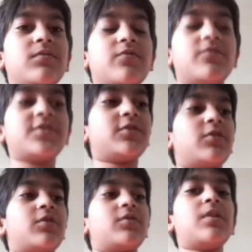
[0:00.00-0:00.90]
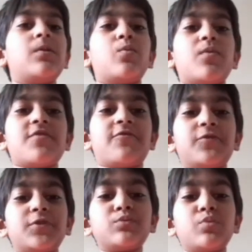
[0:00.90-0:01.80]
start with the
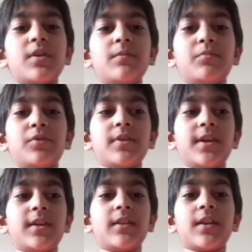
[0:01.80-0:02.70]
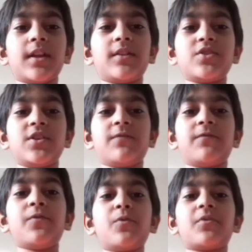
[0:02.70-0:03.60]
first one, playing knight
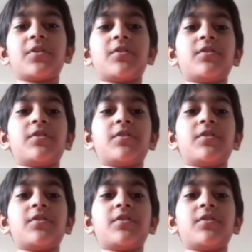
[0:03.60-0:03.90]
g4.